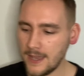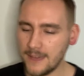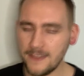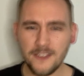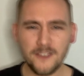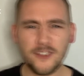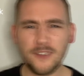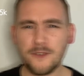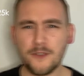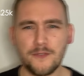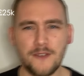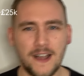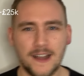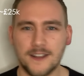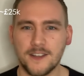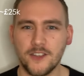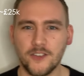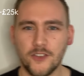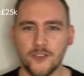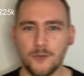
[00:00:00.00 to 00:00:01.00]
And there's other
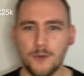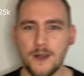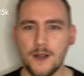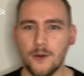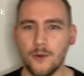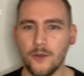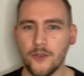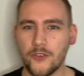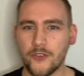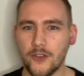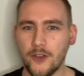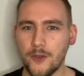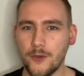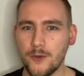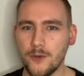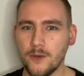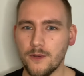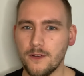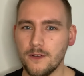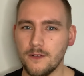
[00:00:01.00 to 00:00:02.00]
factors as well.
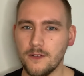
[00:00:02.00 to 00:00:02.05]
So